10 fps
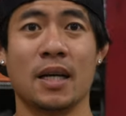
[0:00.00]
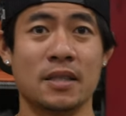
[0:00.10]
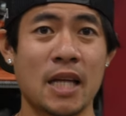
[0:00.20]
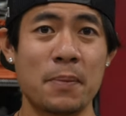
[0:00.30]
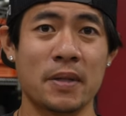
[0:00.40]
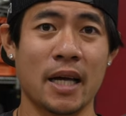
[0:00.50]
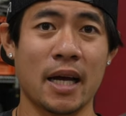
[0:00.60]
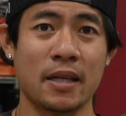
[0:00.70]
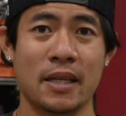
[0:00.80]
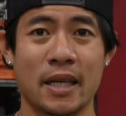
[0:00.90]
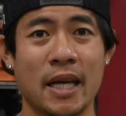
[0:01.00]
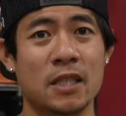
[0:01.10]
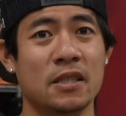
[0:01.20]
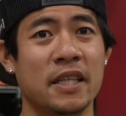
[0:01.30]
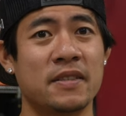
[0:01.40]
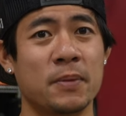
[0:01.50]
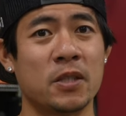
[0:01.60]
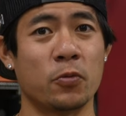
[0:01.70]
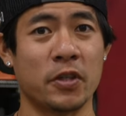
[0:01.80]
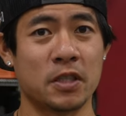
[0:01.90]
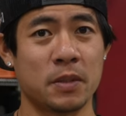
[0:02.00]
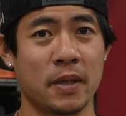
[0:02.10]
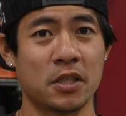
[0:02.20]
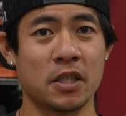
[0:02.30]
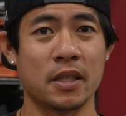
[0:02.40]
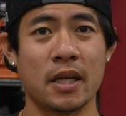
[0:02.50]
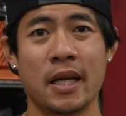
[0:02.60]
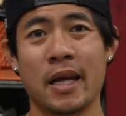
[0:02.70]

On top of that, it has leaf spring rear suspension,